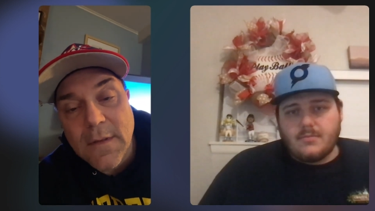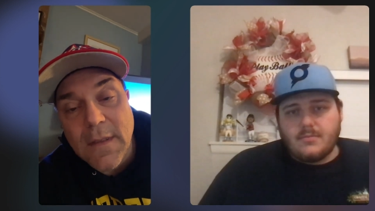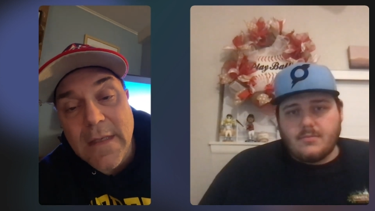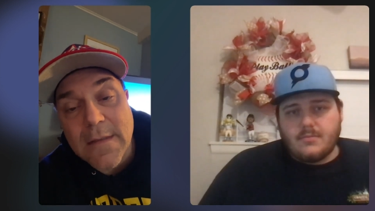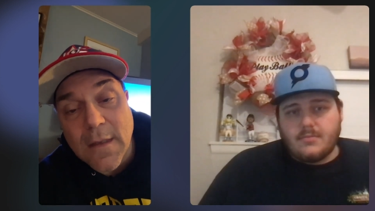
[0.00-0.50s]

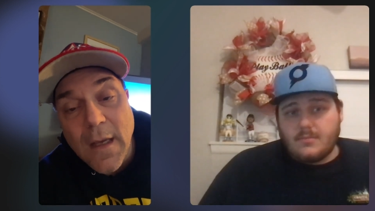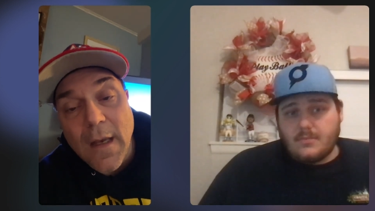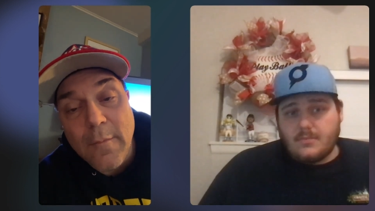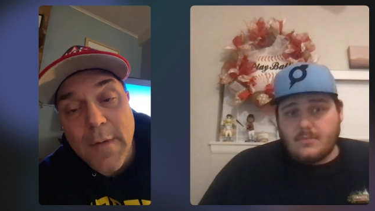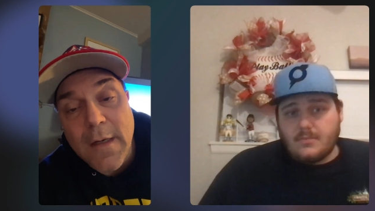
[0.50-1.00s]
Speaker 1: he's a
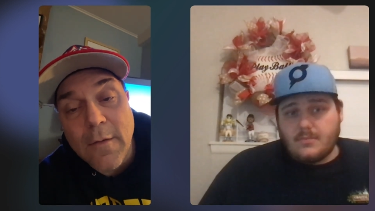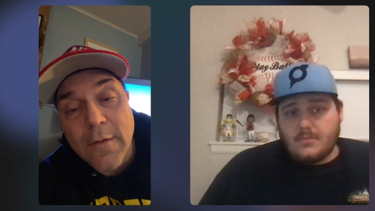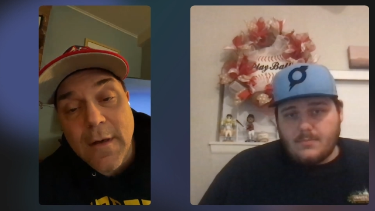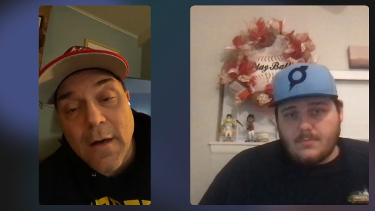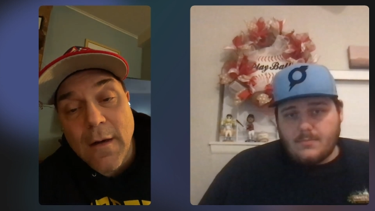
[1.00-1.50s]
Cullowhee,
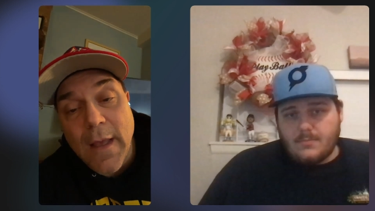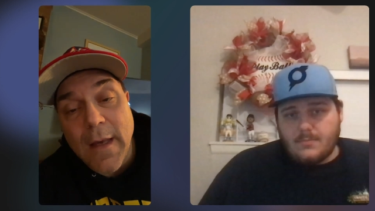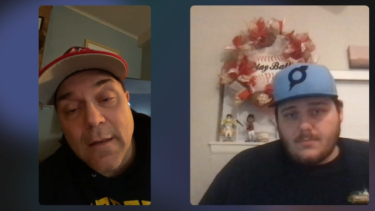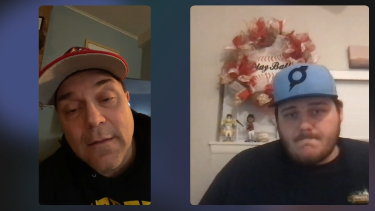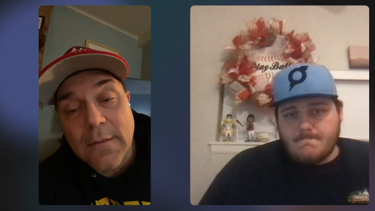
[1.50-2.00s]
North
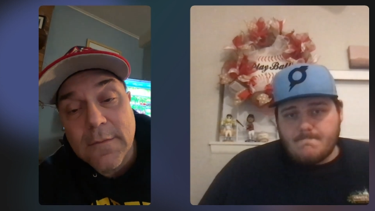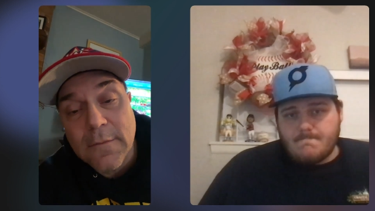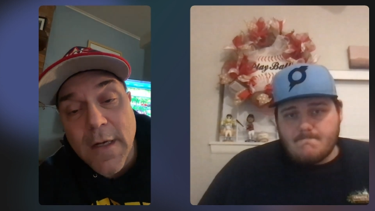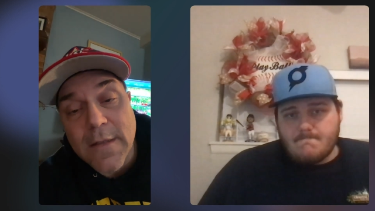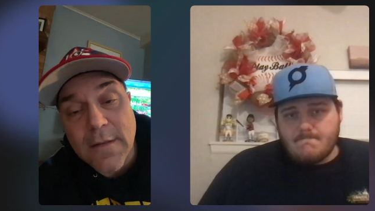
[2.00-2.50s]
Carolina
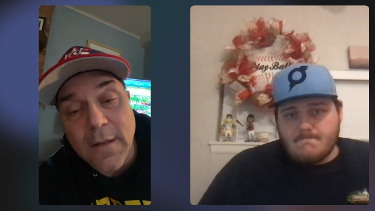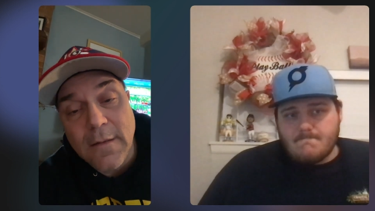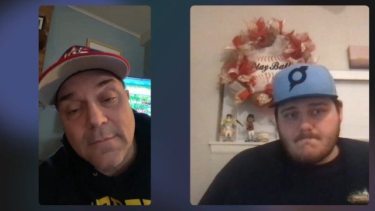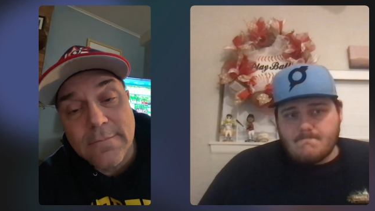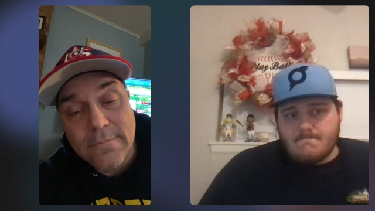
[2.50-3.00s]

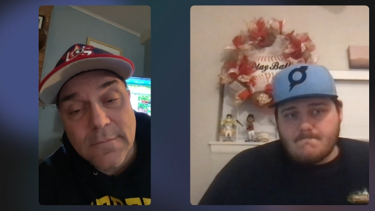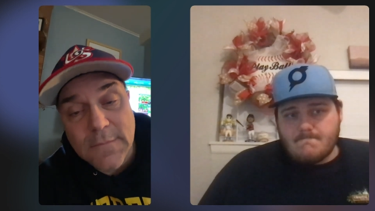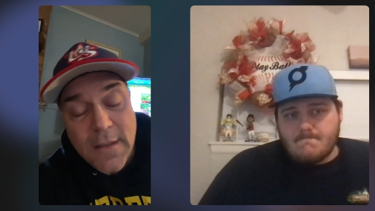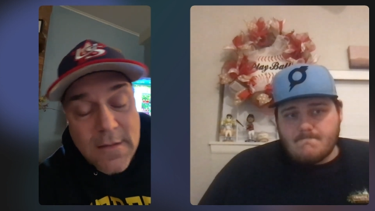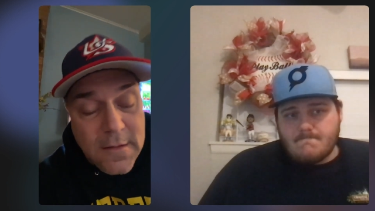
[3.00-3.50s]
resident.
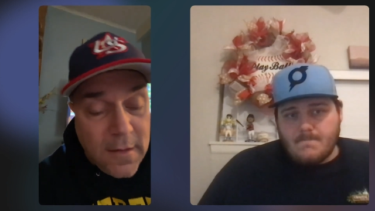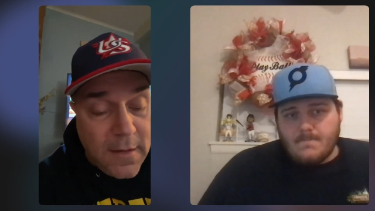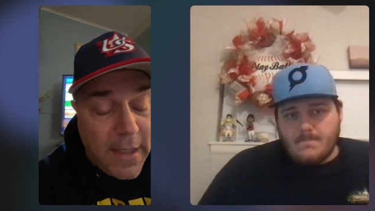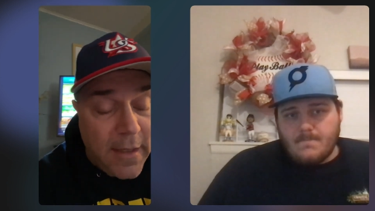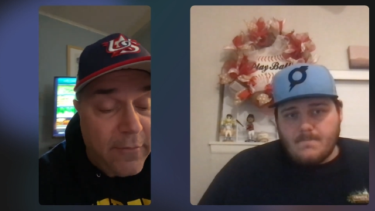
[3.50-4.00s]
That's
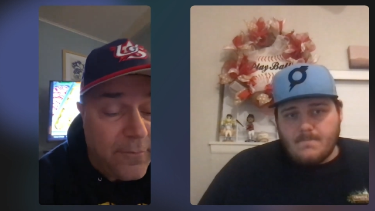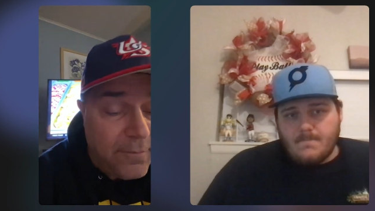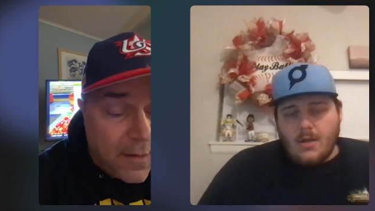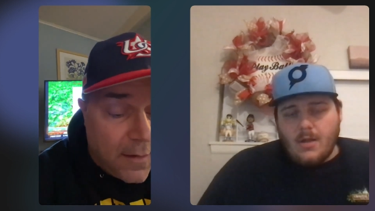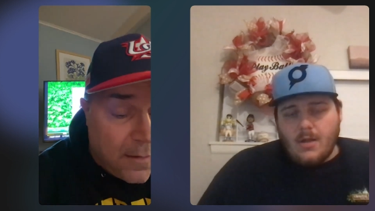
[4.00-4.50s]
good, native.
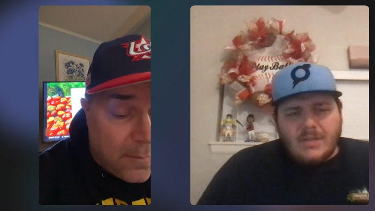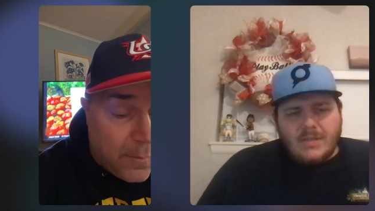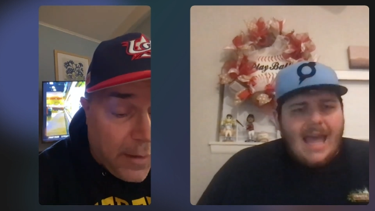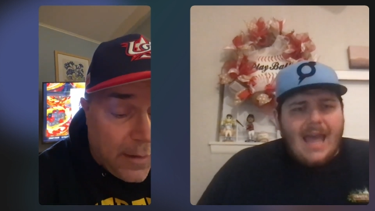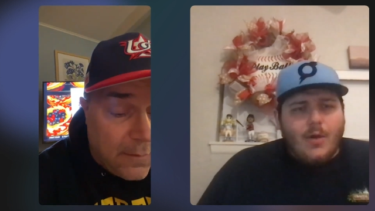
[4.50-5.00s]

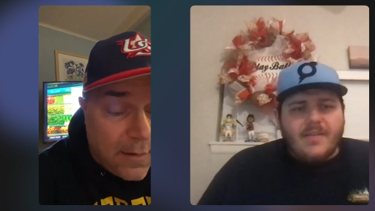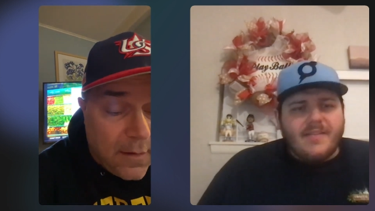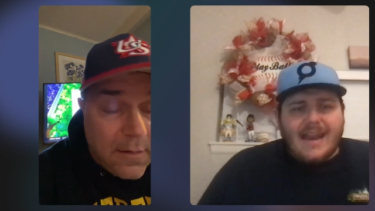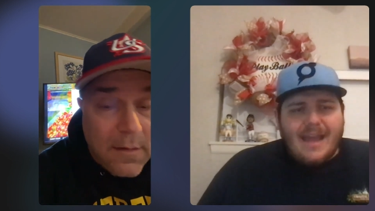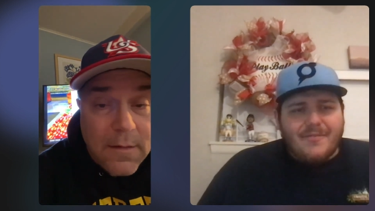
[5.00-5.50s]
But what the
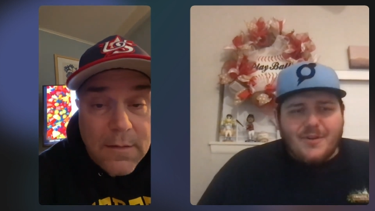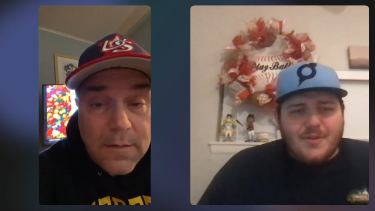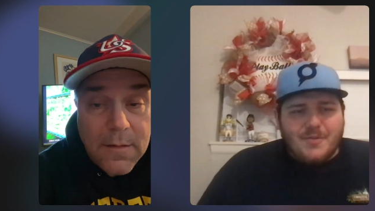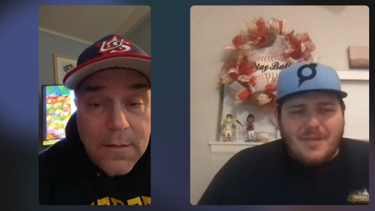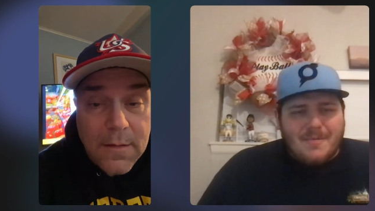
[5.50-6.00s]
Speaker 2: hell does
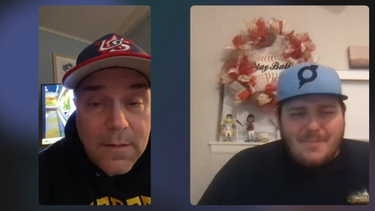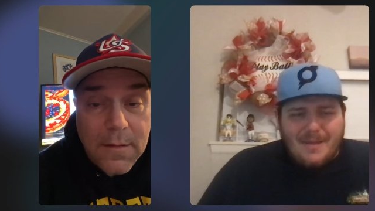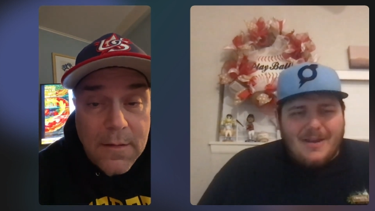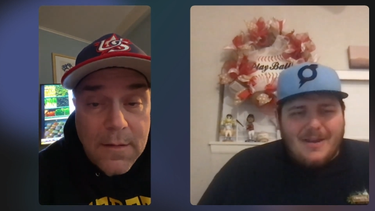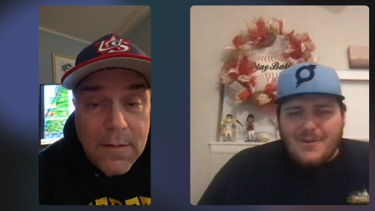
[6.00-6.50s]
that have to do
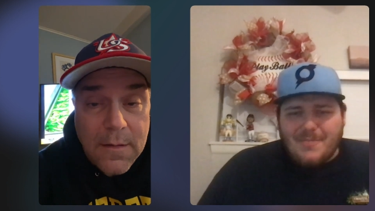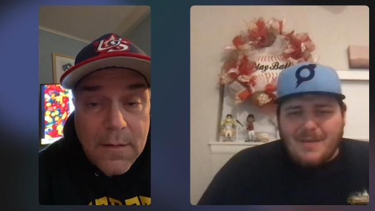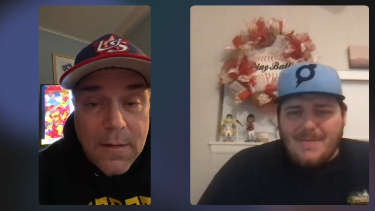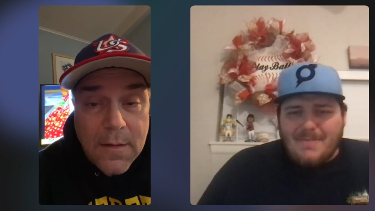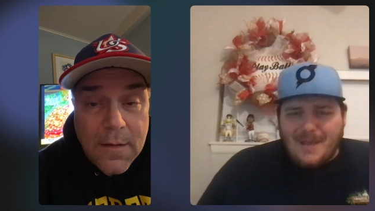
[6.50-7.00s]
with him being
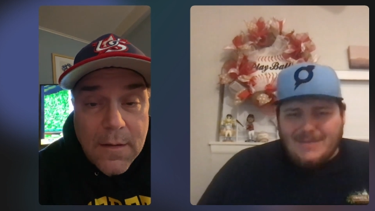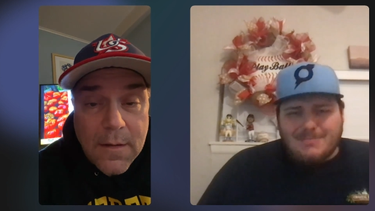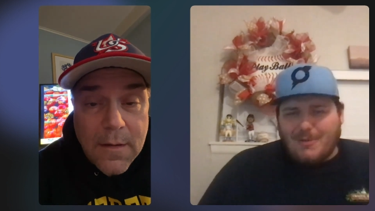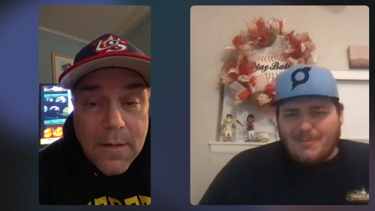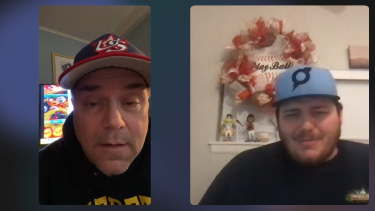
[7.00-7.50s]
a good or
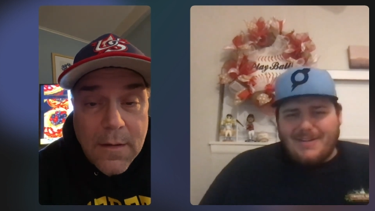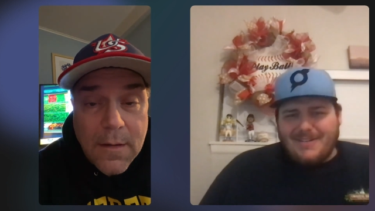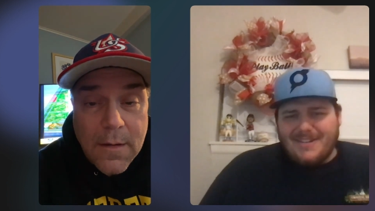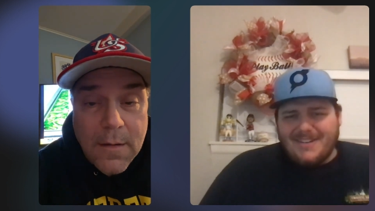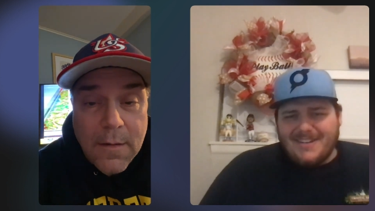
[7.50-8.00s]
bad
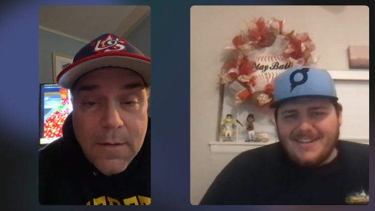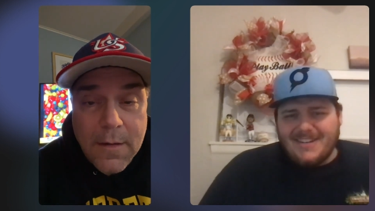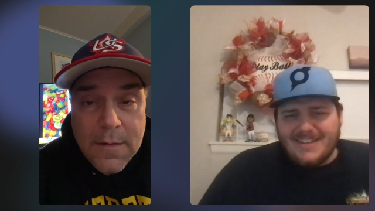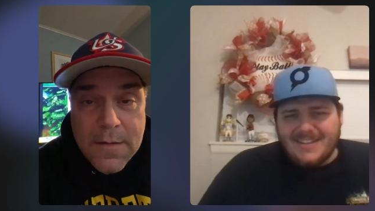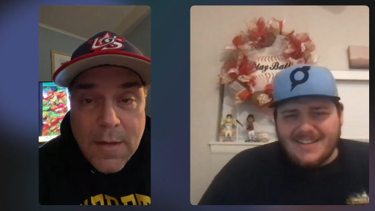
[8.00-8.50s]
Speaker 1: baseball player?
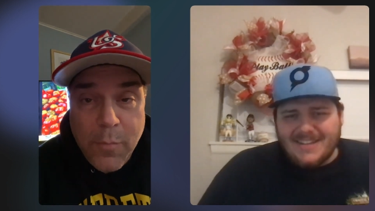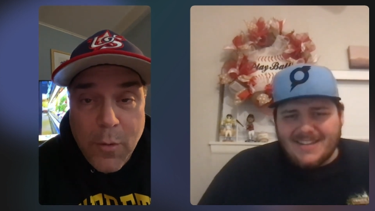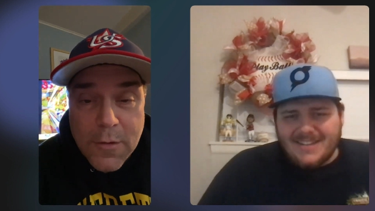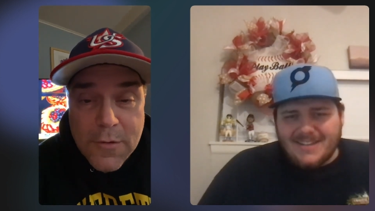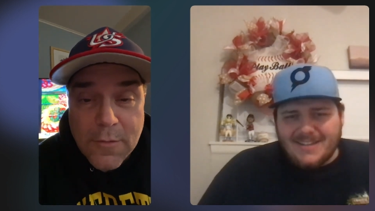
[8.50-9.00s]
Because I'm
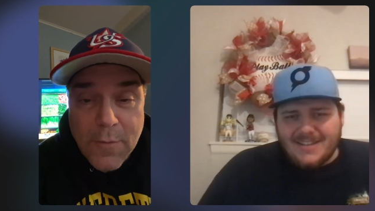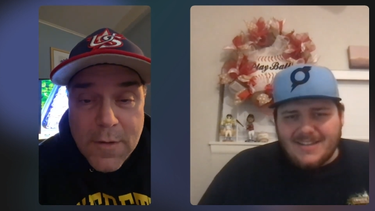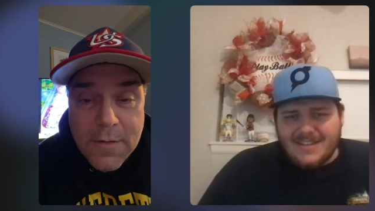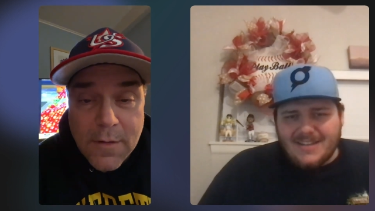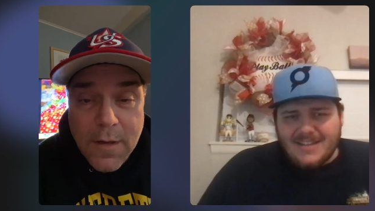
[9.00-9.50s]
partial to
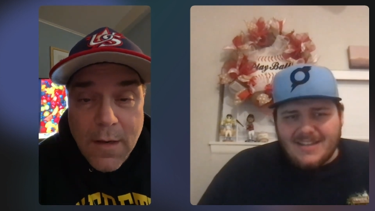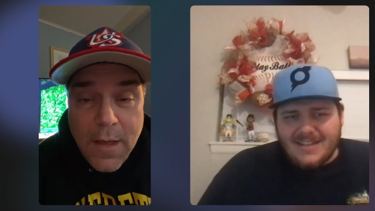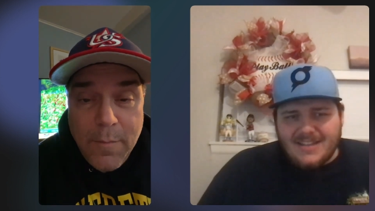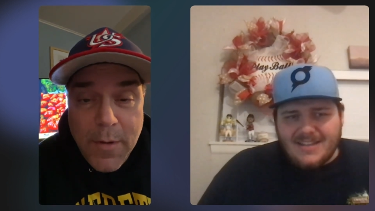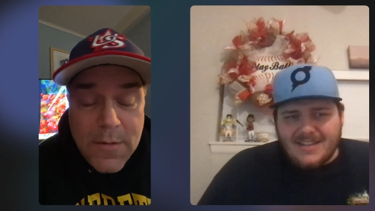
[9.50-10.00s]
Western
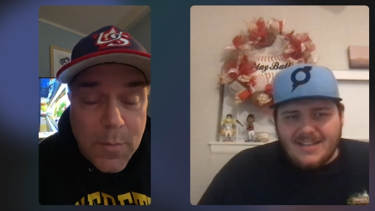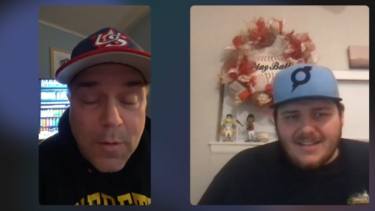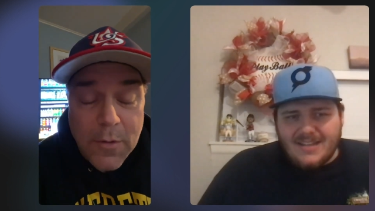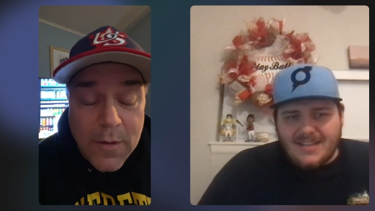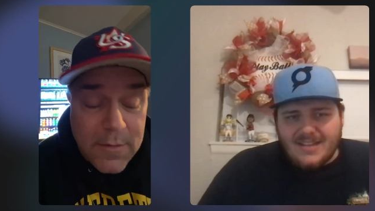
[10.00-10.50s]
Carolina
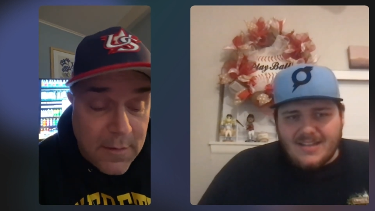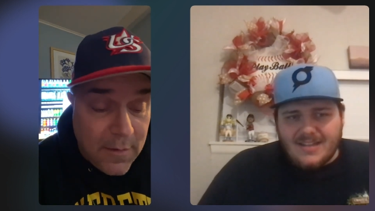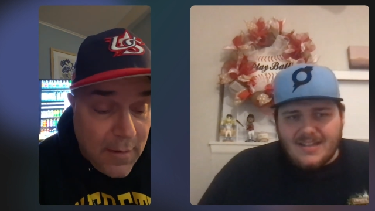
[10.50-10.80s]
baseball players.